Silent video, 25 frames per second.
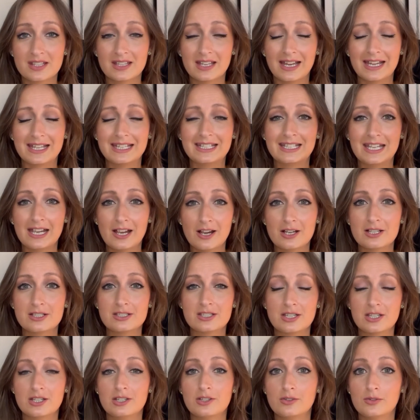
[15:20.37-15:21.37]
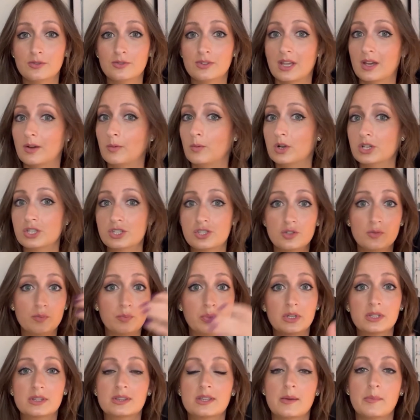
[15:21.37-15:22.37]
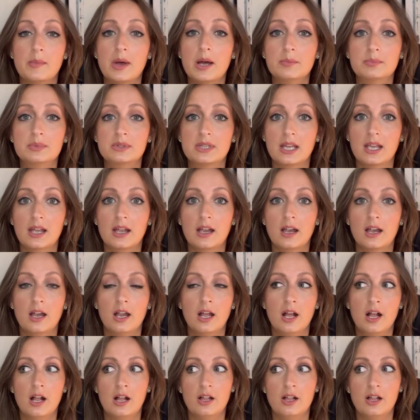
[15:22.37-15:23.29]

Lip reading: I guarantee you that once you put them up there,